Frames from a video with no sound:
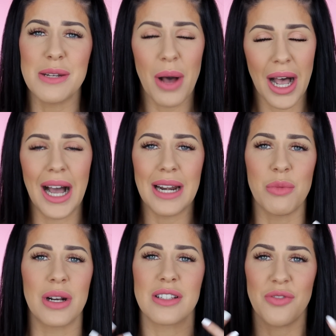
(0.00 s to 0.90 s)
to part and
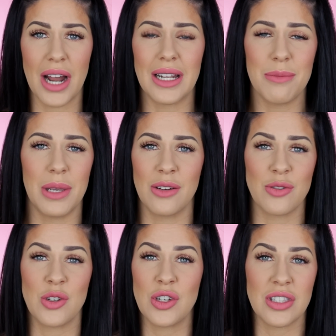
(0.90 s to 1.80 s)
when it's finally being
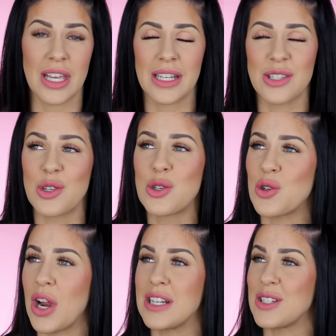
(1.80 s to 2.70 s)
introduced, like it's the
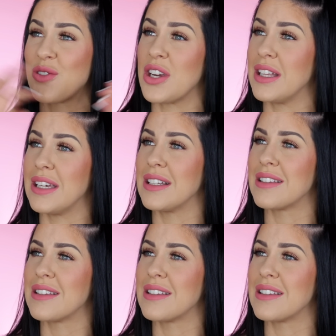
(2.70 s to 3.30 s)
strangest feeling.